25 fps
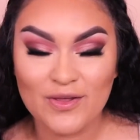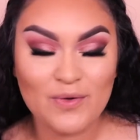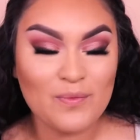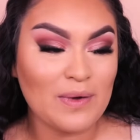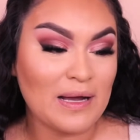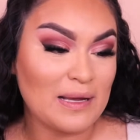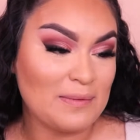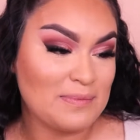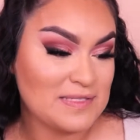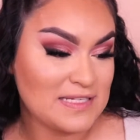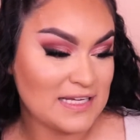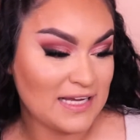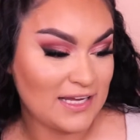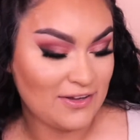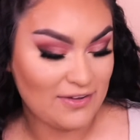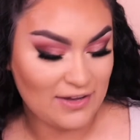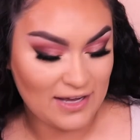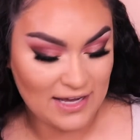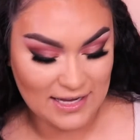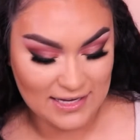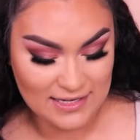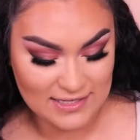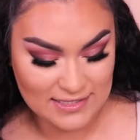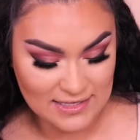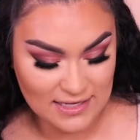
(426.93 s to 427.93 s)
website, you
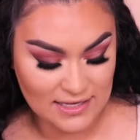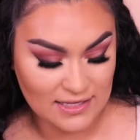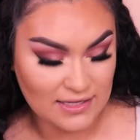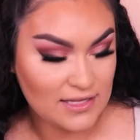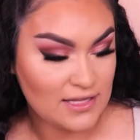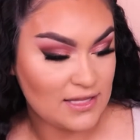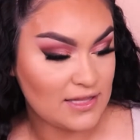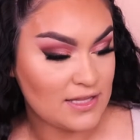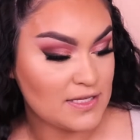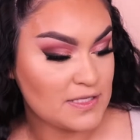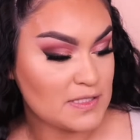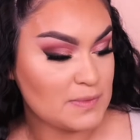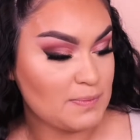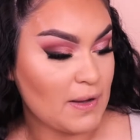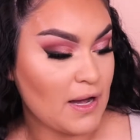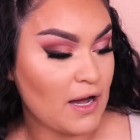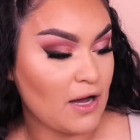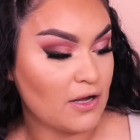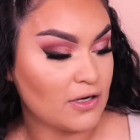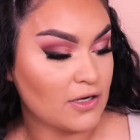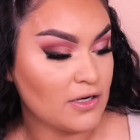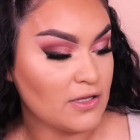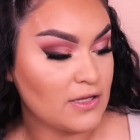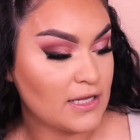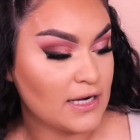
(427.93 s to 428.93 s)
guys, and this
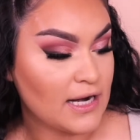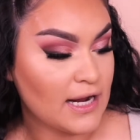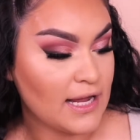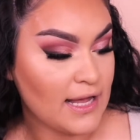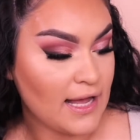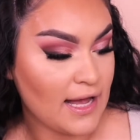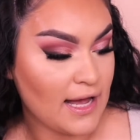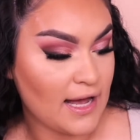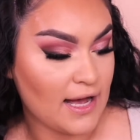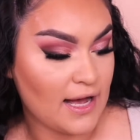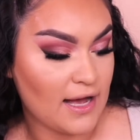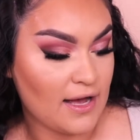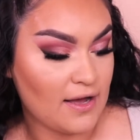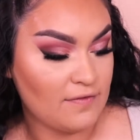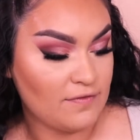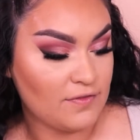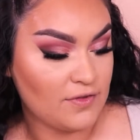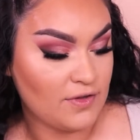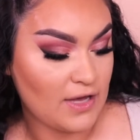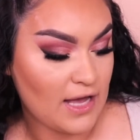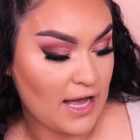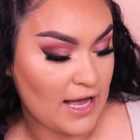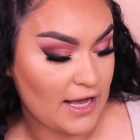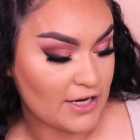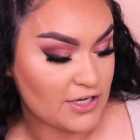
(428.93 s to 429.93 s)
powder that I have, you
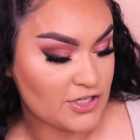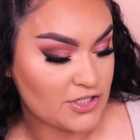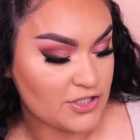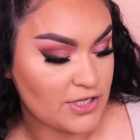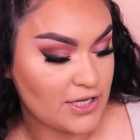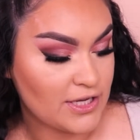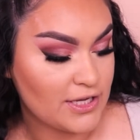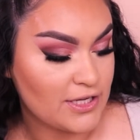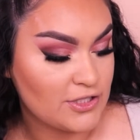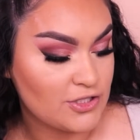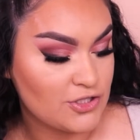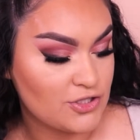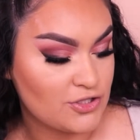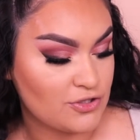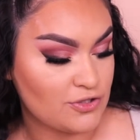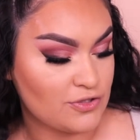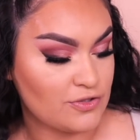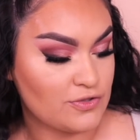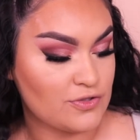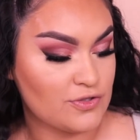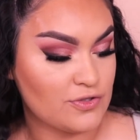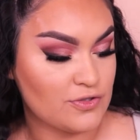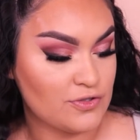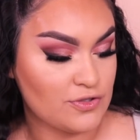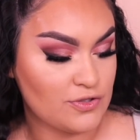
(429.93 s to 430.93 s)
actually can
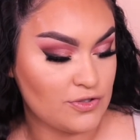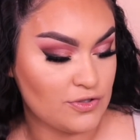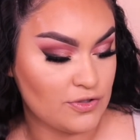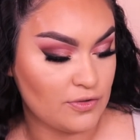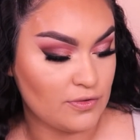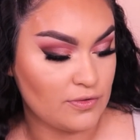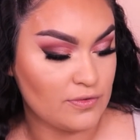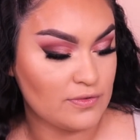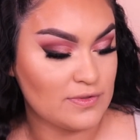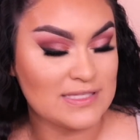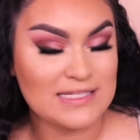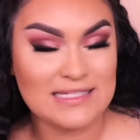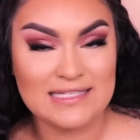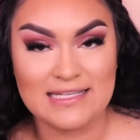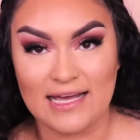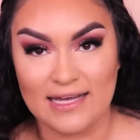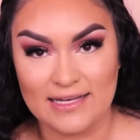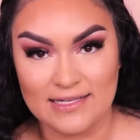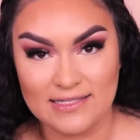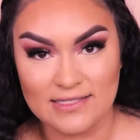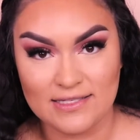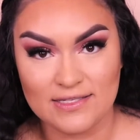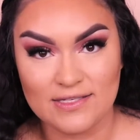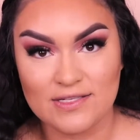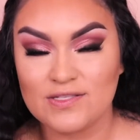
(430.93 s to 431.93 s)
choose 2
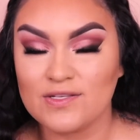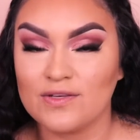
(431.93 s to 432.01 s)
sizes.